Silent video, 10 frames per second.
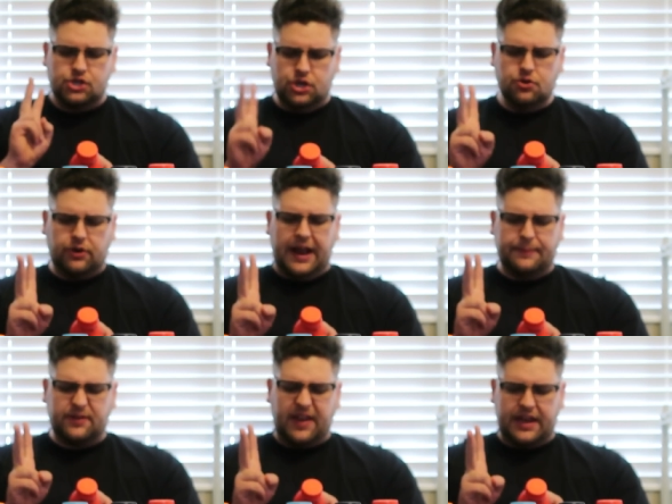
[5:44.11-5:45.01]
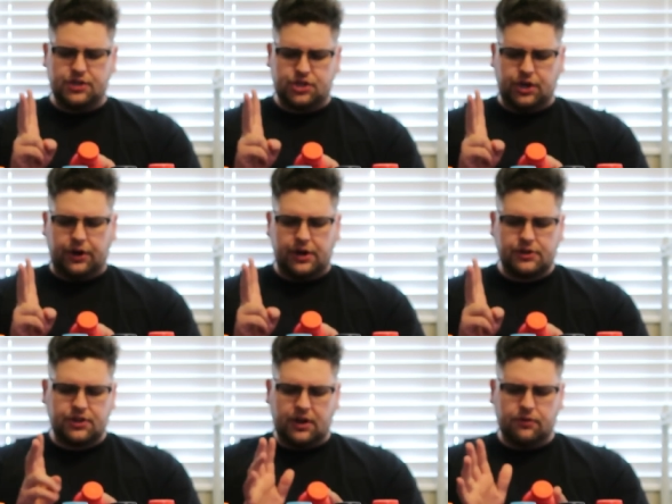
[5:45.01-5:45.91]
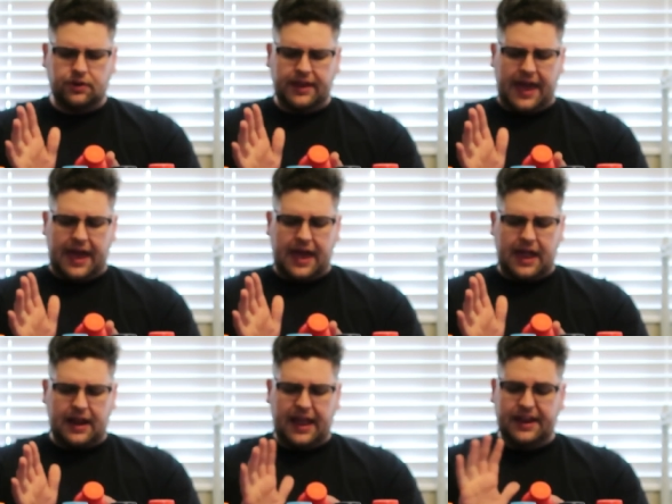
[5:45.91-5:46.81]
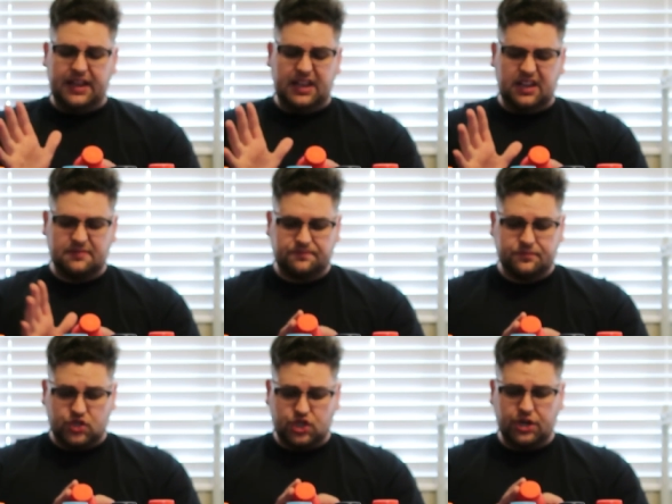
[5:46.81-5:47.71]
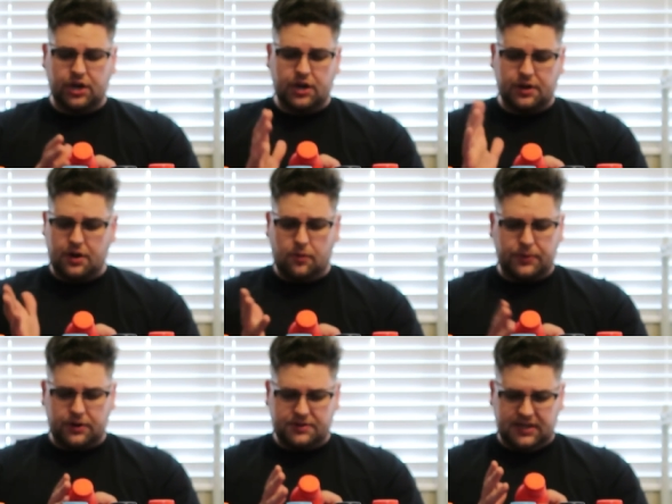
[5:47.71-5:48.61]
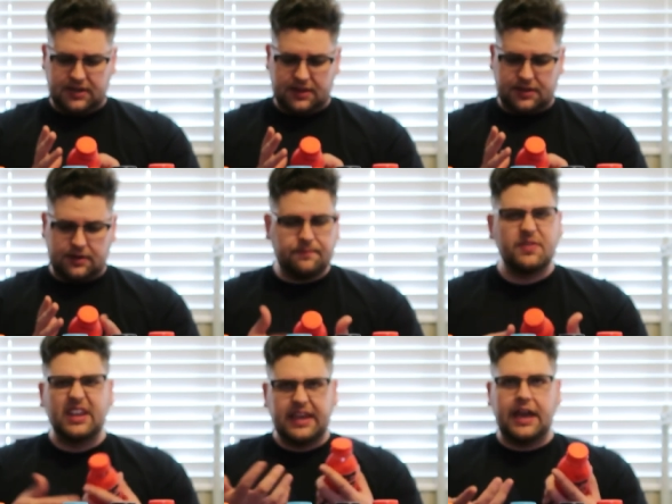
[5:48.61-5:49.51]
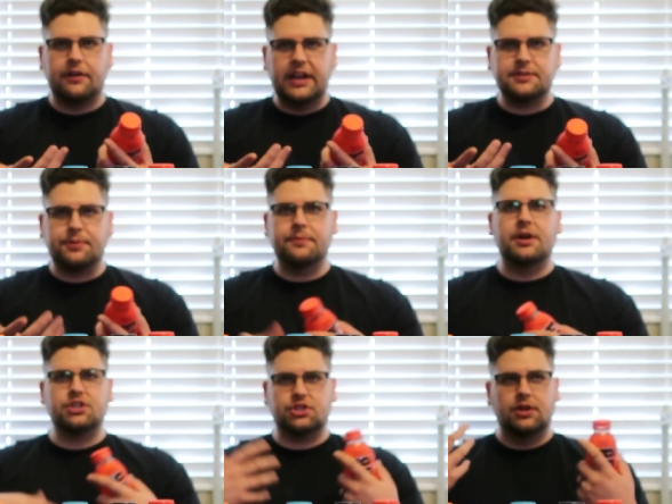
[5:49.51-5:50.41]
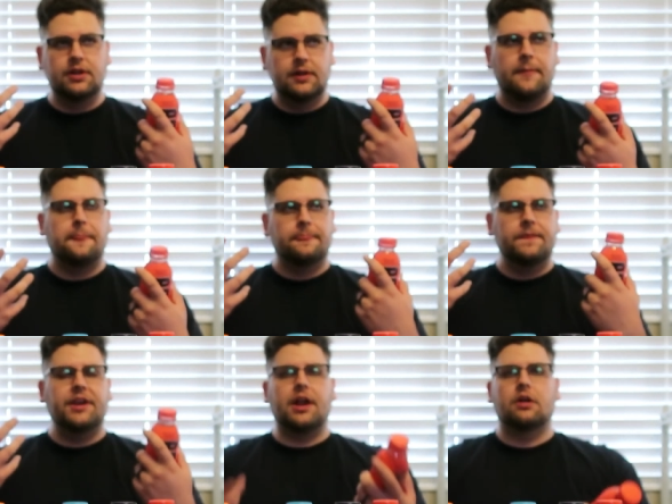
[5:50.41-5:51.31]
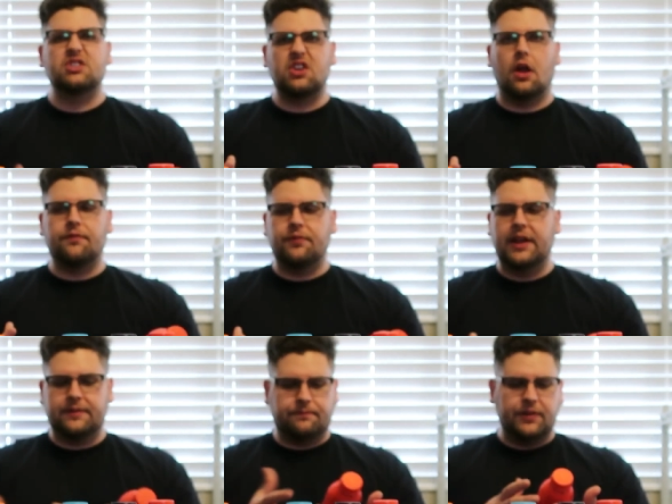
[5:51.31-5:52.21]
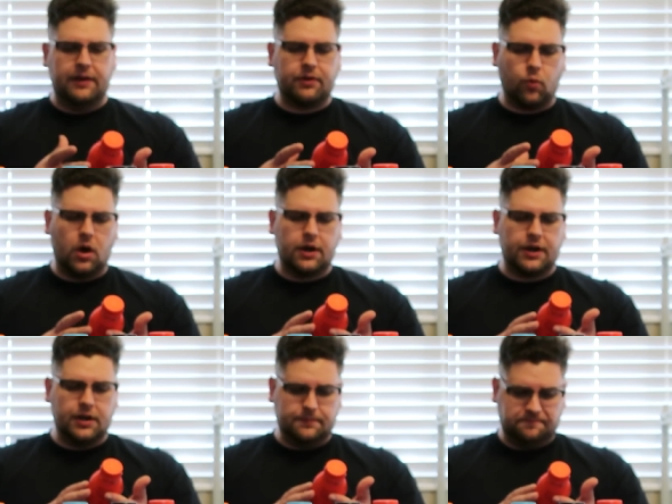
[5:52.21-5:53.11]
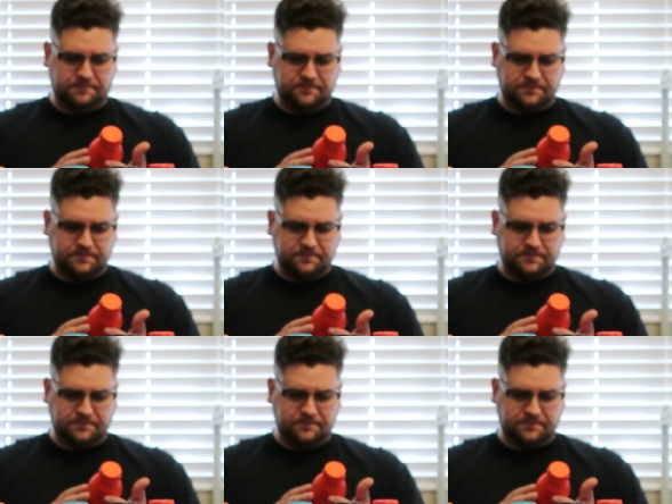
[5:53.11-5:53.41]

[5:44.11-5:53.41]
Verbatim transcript: 2 grams of added sugar. So they don't really add any sugar, no protein, nothing. Gatorade's pretty much, you know, salt flavored water.